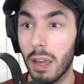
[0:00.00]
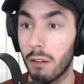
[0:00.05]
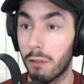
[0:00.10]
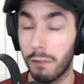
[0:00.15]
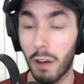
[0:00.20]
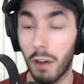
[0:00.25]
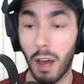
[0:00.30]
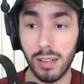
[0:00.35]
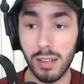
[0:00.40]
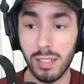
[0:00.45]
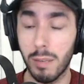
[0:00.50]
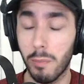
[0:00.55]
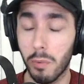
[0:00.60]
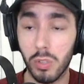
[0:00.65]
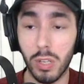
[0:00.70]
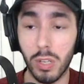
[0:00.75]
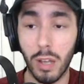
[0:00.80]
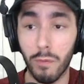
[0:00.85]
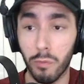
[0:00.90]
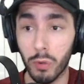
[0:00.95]
And Fox
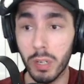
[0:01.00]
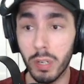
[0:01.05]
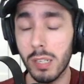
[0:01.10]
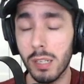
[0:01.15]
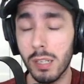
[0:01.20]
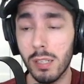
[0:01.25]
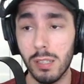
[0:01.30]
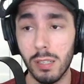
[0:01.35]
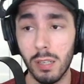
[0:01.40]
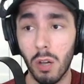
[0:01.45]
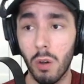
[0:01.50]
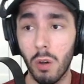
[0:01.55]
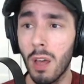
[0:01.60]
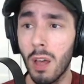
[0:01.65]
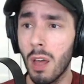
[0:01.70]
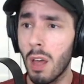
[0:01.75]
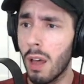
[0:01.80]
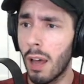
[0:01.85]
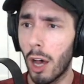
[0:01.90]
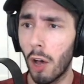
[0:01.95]
numbers have risen, so
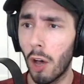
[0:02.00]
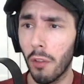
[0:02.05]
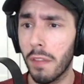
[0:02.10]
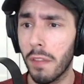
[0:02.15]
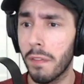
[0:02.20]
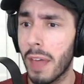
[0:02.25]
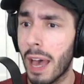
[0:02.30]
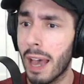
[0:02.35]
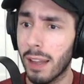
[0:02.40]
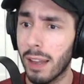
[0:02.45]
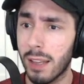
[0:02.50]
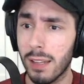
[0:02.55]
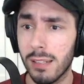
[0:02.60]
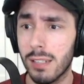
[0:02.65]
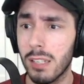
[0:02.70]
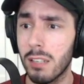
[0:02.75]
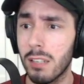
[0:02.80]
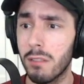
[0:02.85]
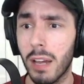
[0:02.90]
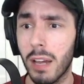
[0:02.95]
I don't think that gets
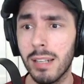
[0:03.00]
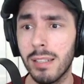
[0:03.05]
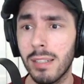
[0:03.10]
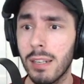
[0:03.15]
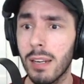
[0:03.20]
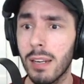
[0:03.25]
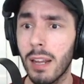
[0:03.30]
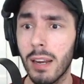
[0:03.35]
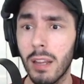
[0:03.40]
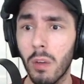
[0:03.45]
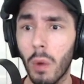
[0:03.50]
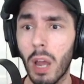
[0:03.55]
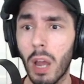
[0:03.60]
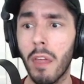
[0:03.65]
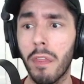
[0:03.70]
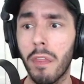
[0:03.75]
divested in any way.